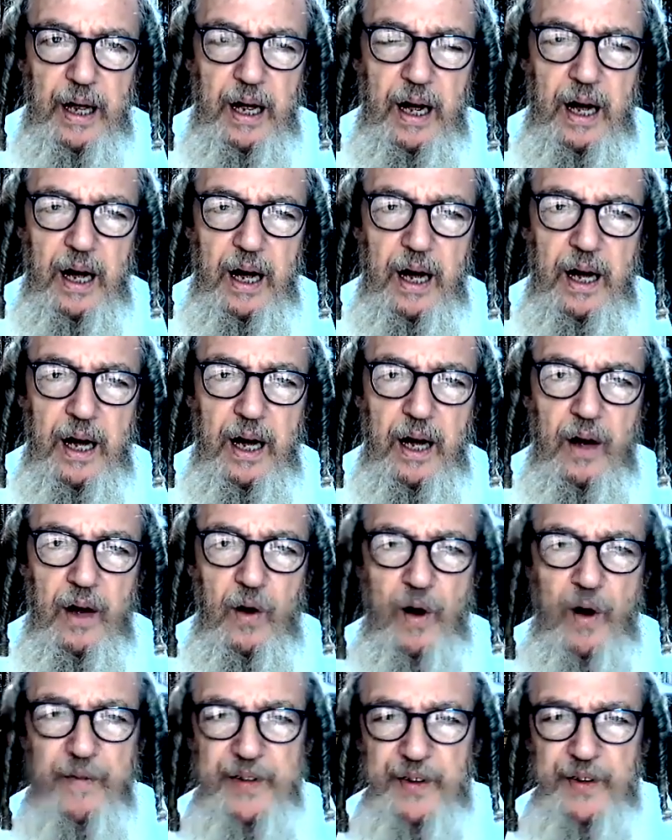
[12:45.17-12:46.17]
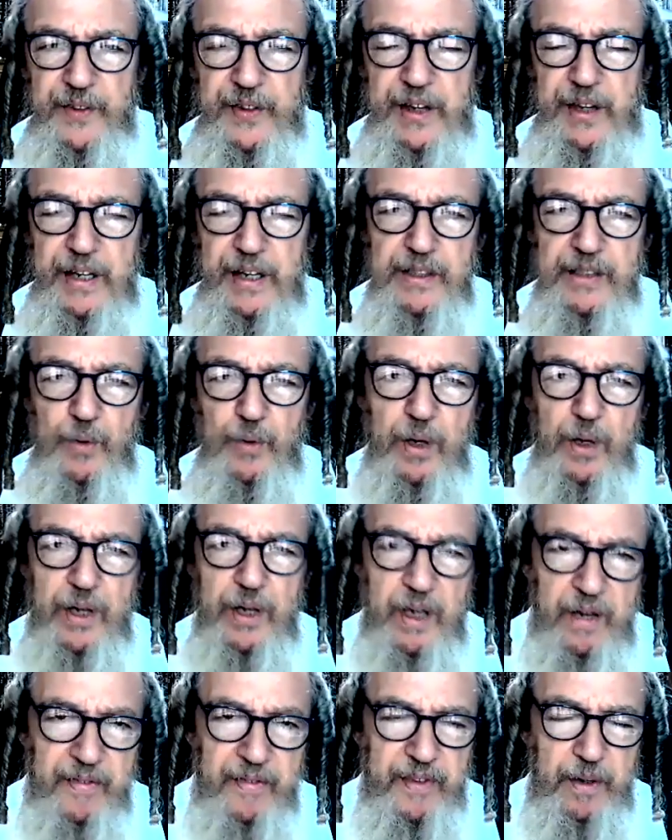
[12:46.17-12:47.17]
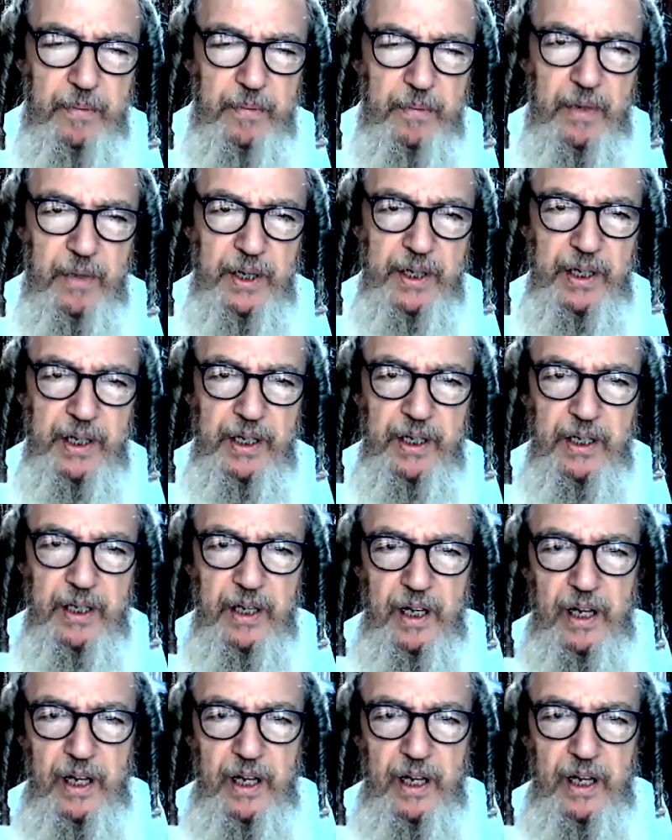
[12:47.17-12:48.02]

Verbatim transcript: uh, after things that will give them money,